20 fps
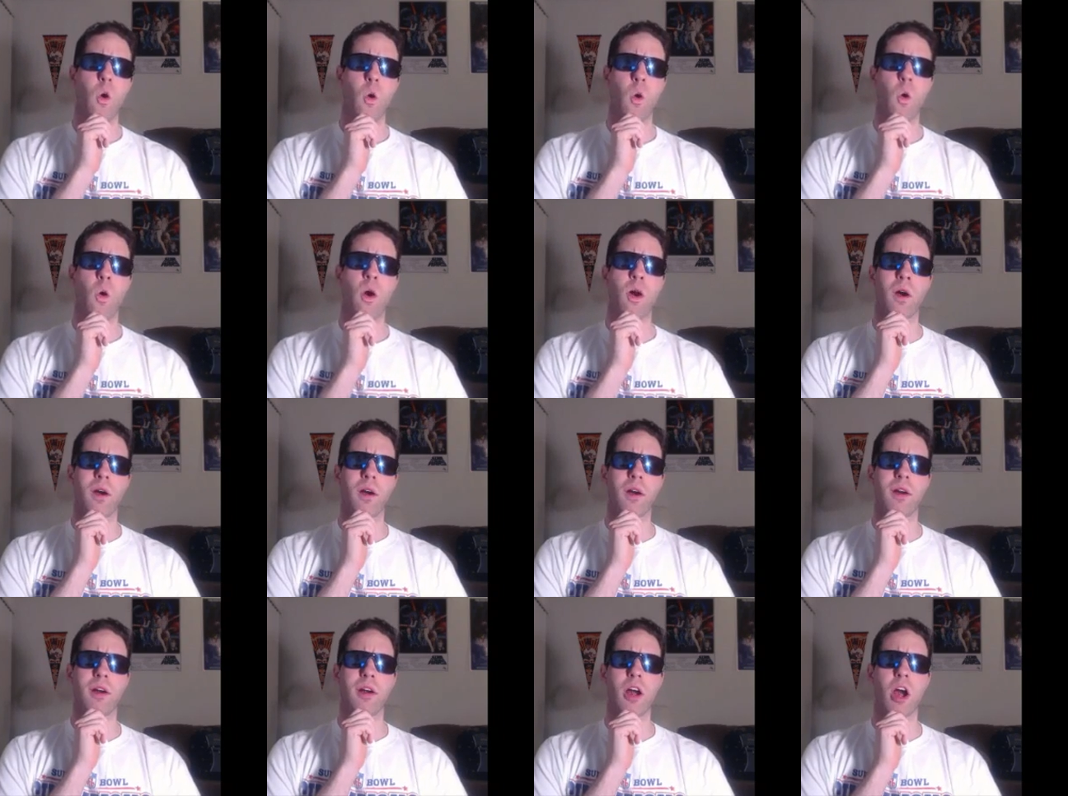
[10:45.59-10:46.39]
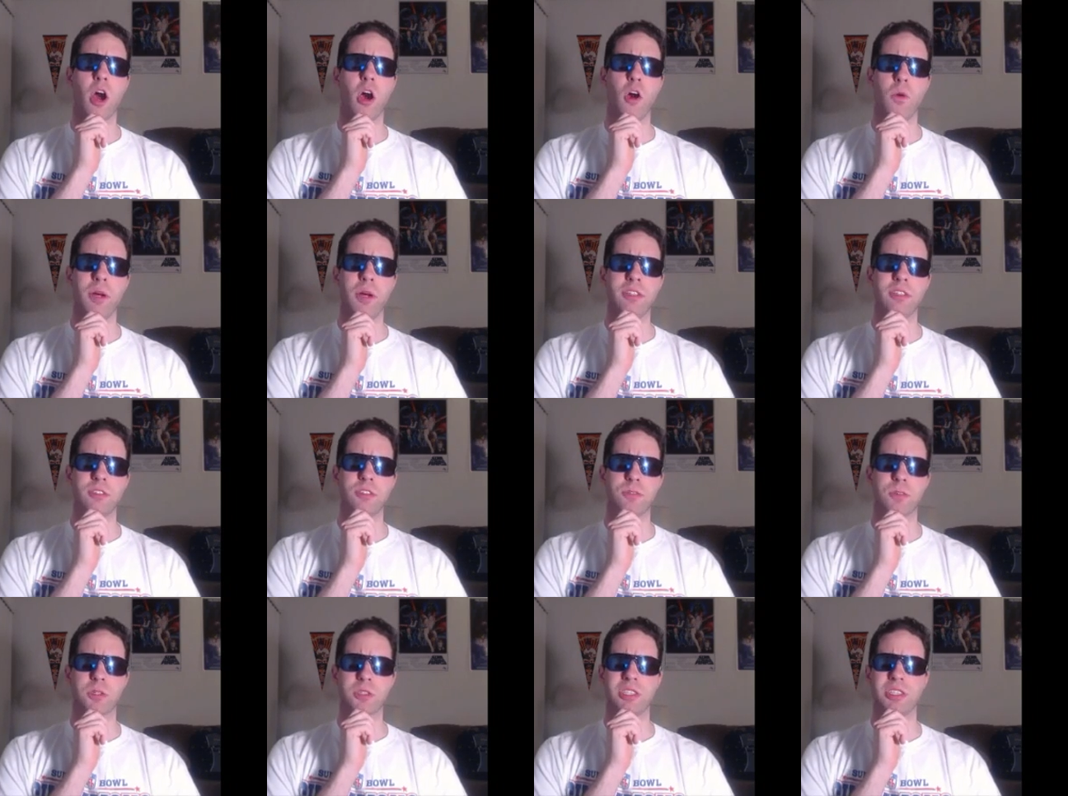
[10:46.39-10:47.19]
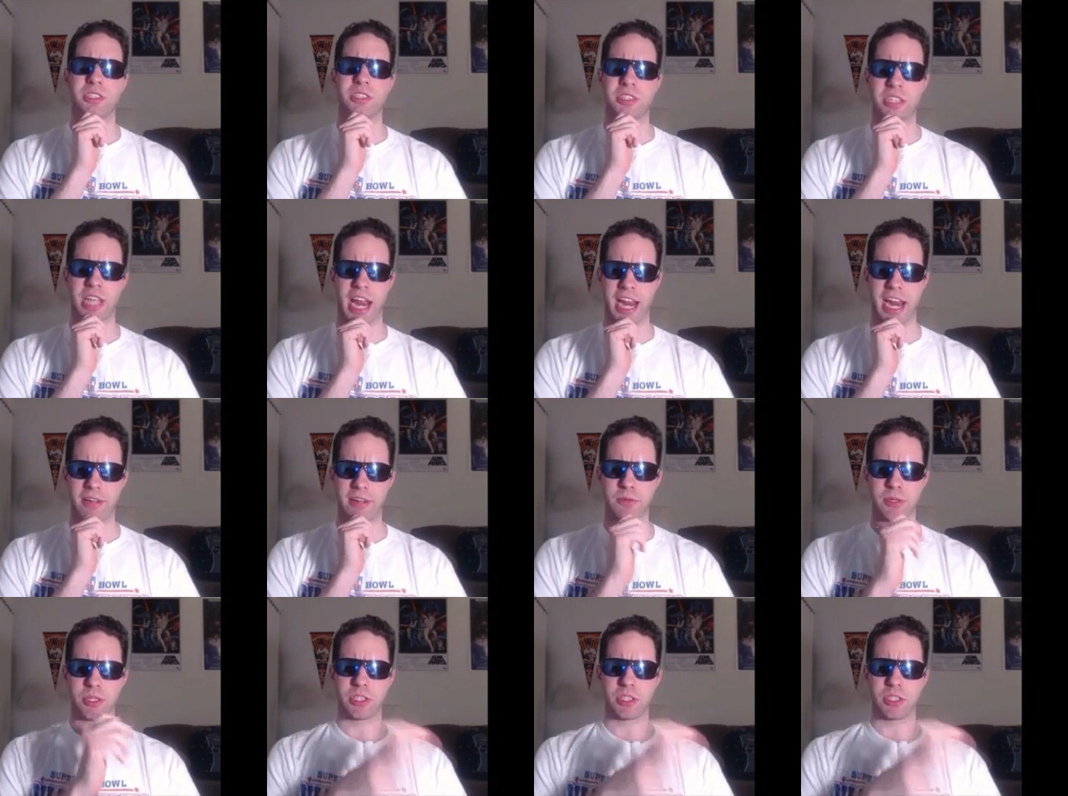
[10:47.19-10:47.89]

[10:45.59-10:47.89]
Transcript: or Owens versus Zayn,